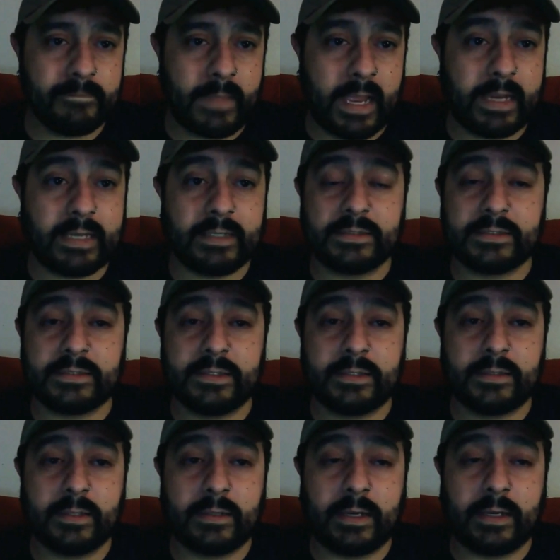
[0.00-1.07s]
I can,
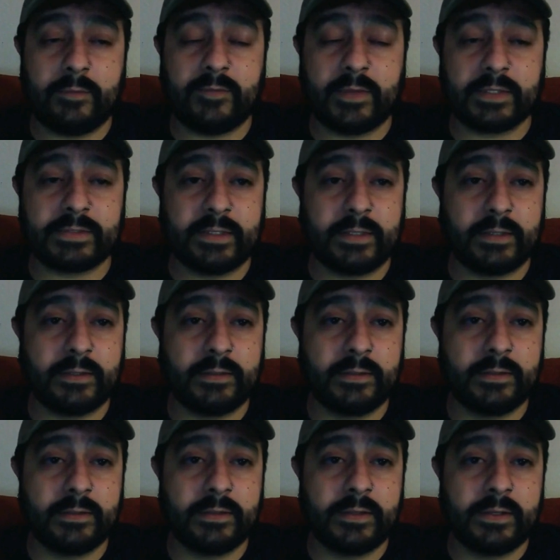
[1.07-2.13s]
let's see here.
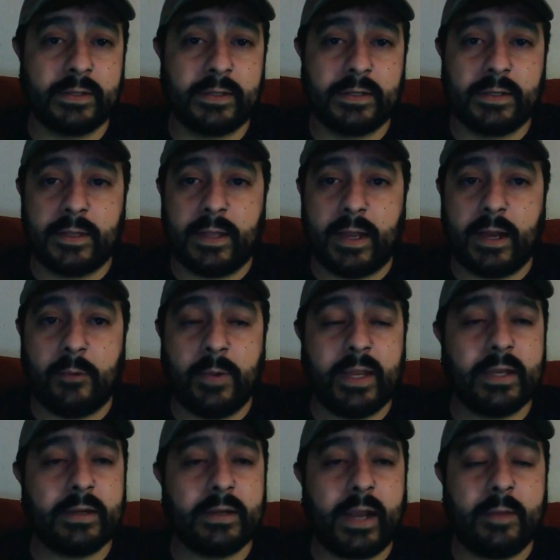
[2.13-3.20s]
I
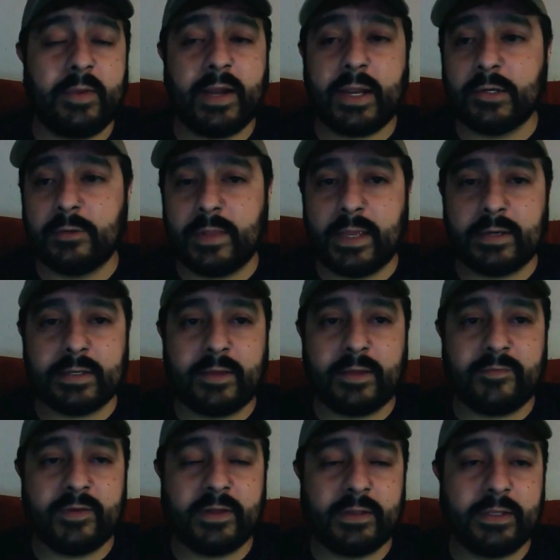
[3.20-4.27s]
can do that
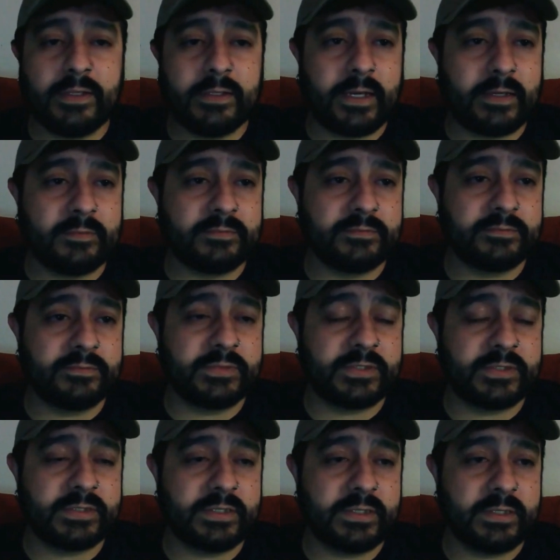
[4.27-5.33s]
definitely. Let's
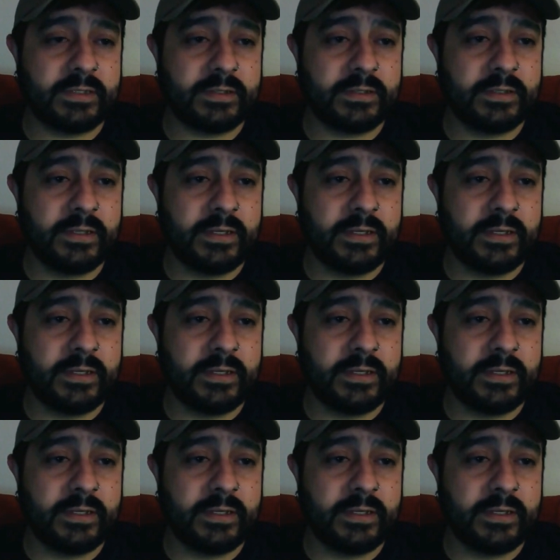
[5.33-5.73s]
see here.